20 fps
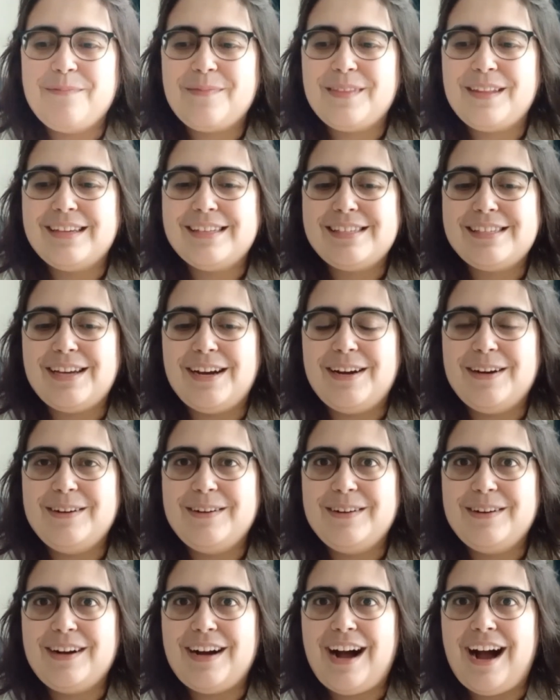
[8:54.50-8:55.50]

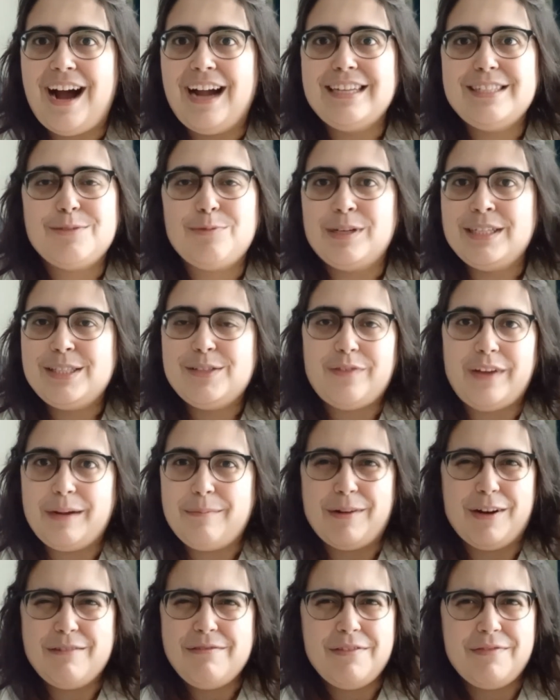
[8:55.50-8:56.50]
So I just wanted to thank
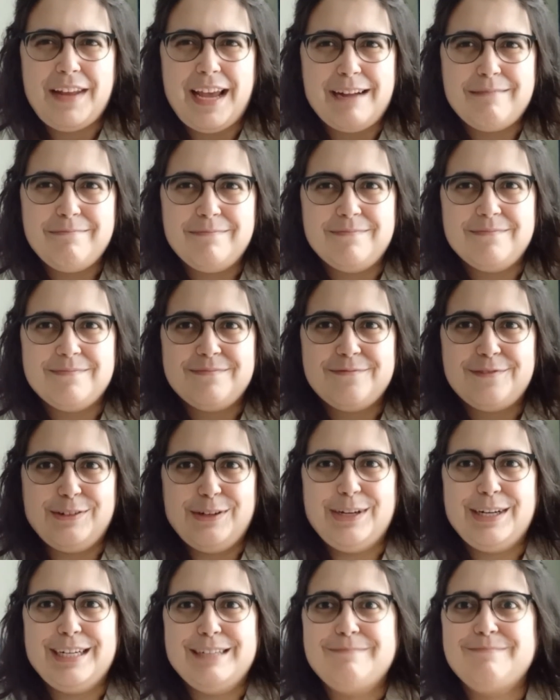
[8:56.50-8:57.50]
both of them
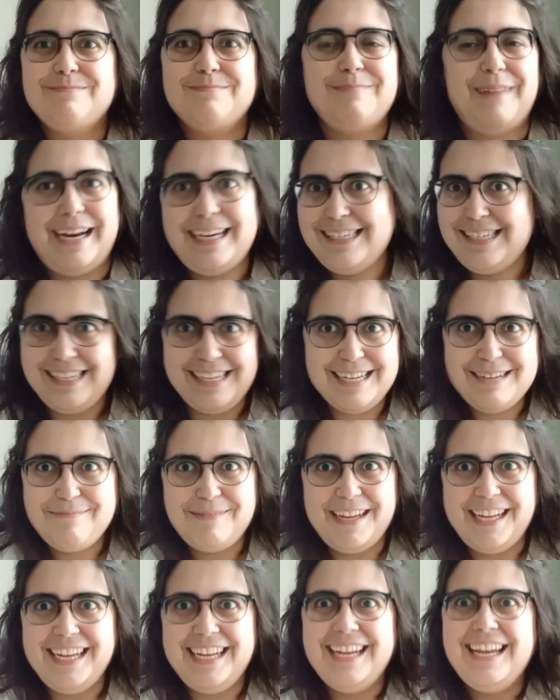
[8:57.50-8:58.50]
for mentioning
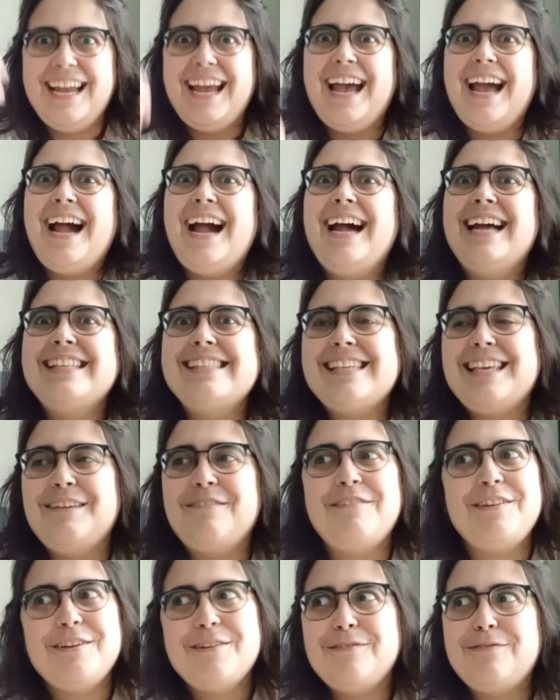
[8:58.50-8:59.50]
me. And
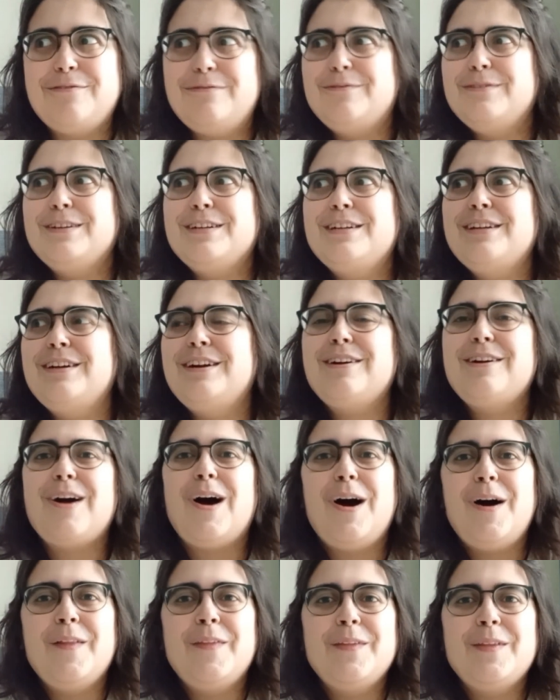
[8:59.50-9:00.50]
if you've
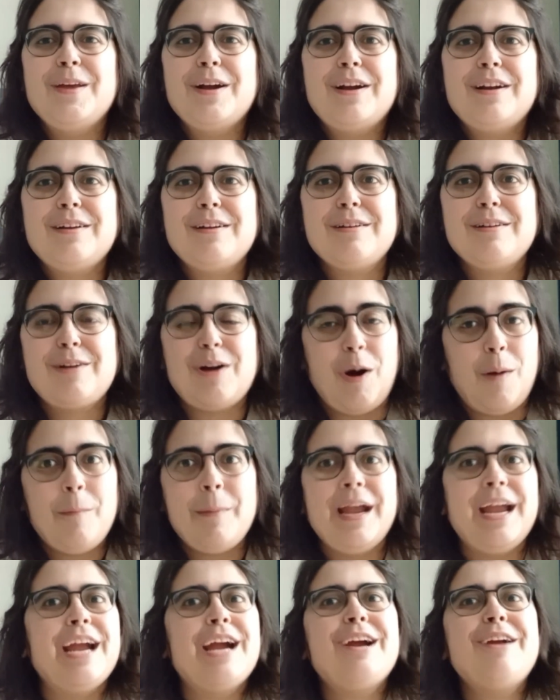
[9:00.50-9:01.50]
come
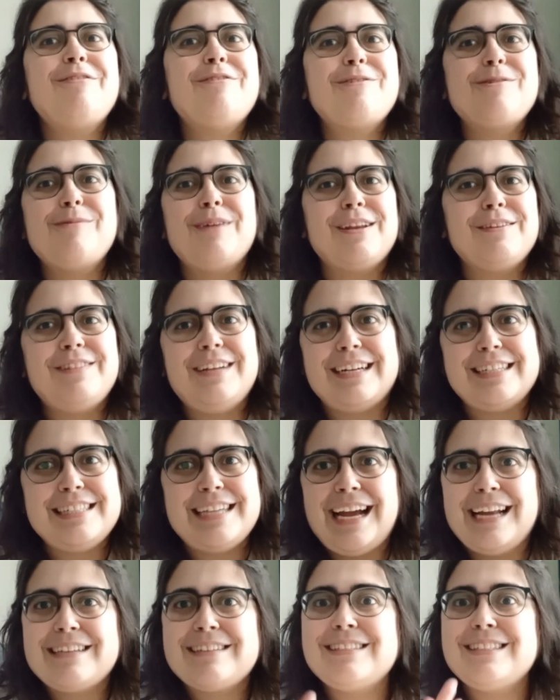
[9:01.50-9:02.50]
here through one of their
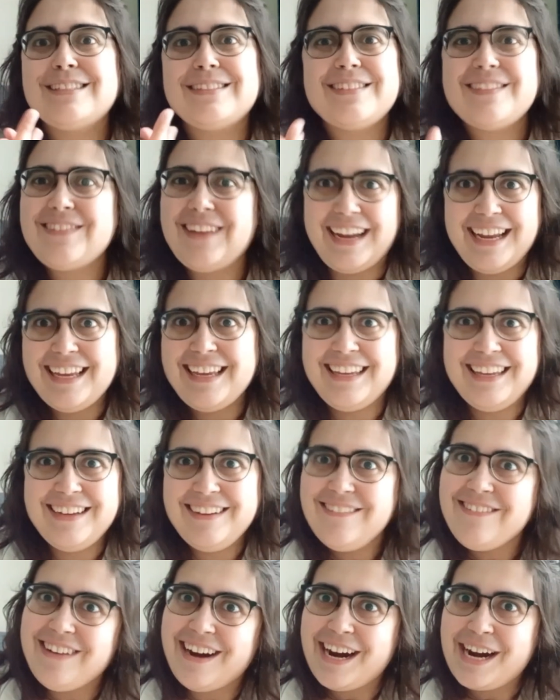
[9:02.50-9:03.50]
channels, thank
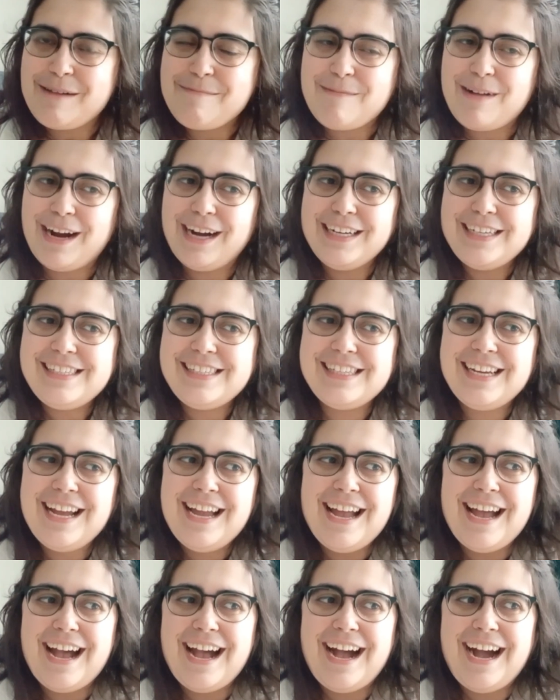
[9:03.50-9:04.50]
you very much.
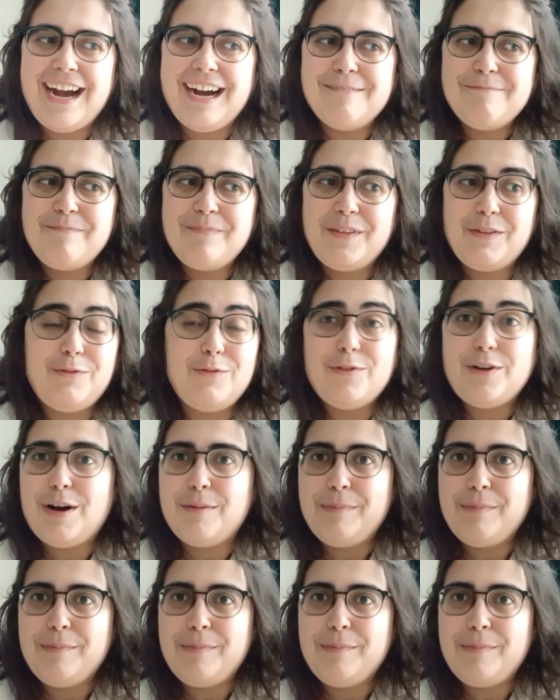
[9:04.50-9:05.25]
If you've come